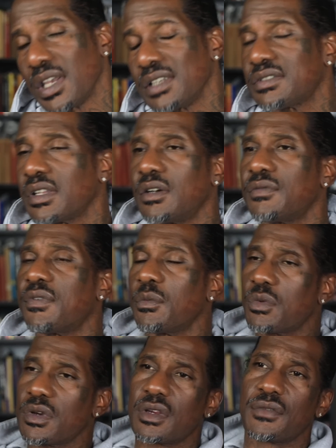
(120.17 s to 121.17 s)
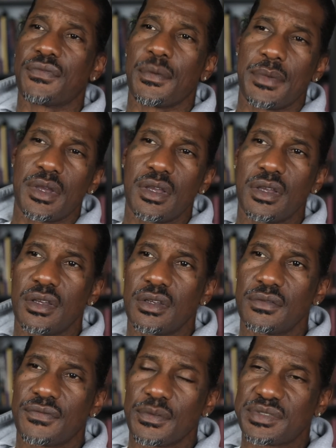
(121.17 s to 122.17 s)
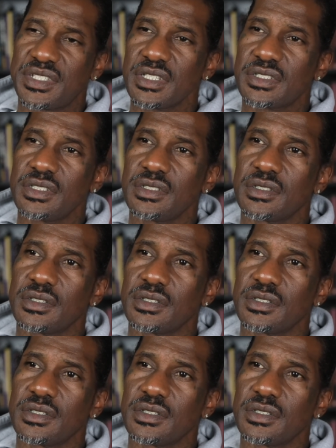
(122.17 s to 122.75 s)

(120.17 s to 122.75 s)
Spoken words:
J Stone from where? From 60s?